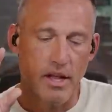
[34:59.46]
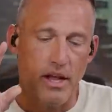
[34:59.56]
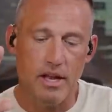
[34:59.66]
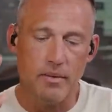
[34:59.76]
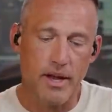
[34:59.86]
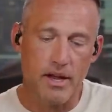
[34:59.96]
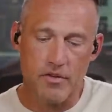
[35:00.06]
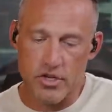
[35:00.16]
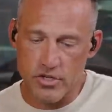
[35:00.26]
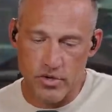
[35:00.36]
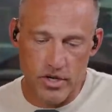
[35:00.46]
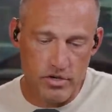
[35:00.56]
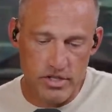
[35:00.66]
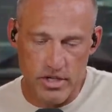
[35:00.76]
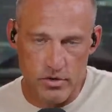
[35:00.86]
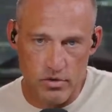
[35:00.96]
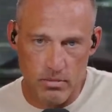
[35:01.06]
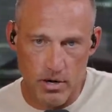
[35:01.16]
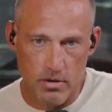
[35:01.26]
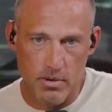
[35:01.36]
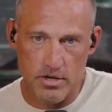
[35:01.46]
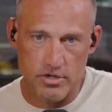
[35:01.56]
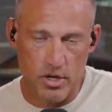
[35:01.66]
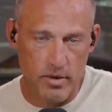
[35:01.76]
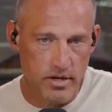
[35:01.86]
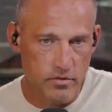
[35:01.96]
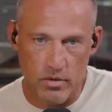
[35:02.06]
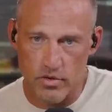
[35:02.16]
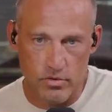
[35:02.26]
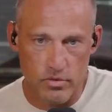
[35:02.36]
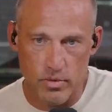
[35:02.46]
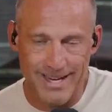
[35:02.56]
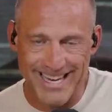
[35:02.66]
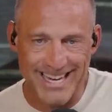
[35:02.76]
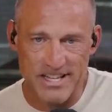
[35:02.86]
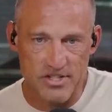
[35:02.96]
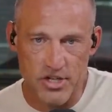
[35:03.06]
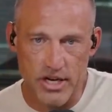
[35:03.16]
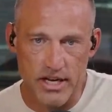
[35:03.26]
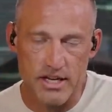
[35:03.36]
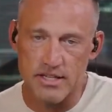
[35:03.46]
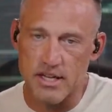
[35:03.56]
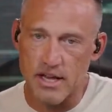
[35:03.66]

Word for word: Anyway, if you're just tuning in, you're listening to the Mark Moss Show. We just run through what ESG is